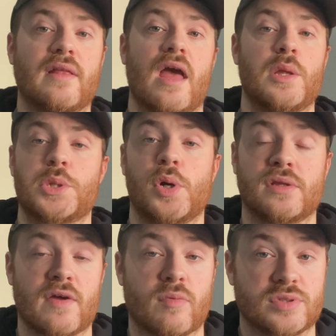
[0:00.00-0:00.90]

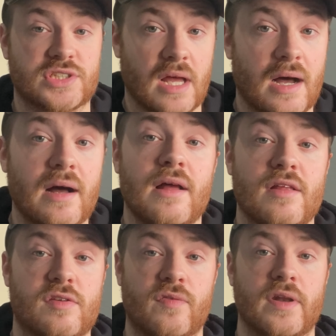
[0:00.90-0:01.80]
enjoyed it from start
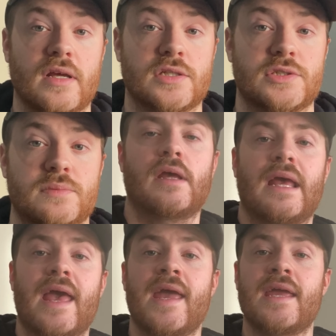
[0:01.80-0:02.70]
to finish.
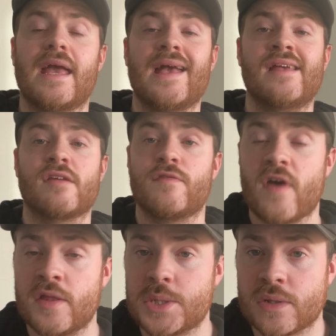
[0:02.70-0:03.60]
He is
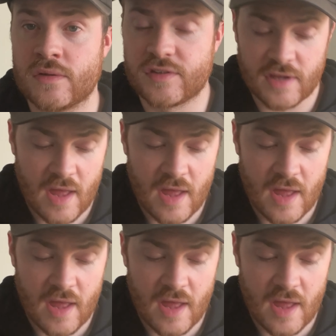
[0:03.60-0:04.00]
vengeance,